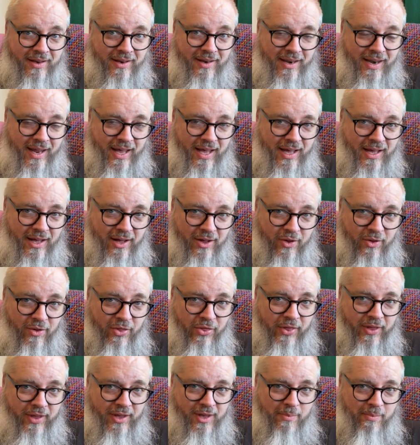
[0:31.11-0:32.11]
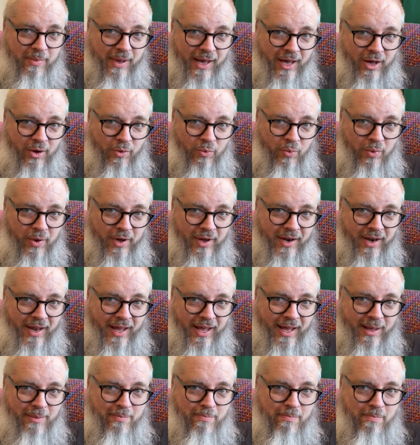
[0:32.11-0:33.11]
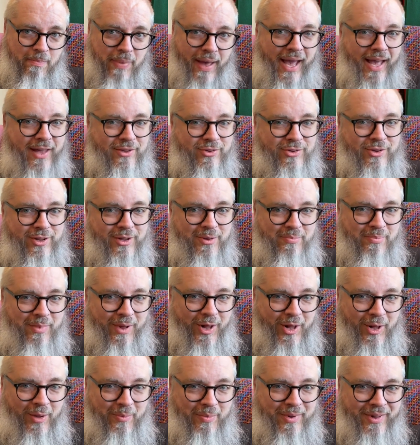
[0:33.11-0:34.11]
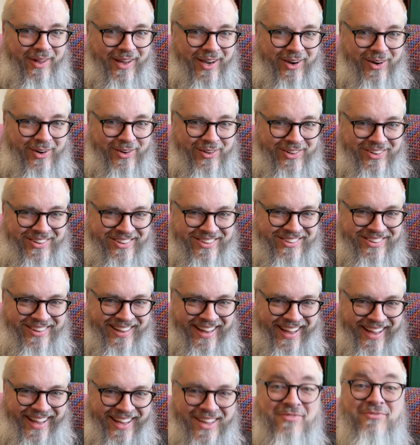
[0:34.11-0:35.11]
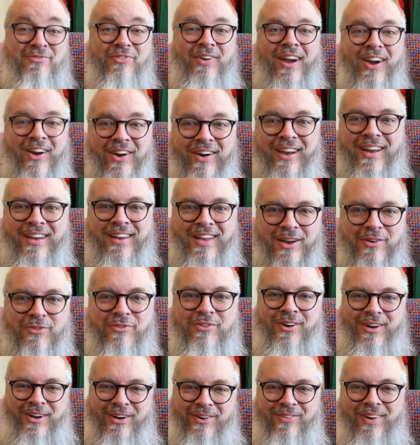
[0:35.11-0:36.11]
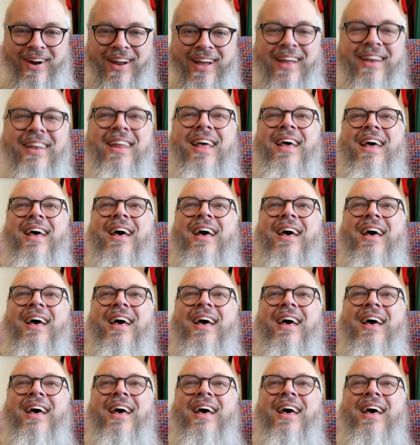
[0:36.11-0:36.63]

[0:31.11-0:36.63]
Now, think about what a basketball player looks like. Very different, right?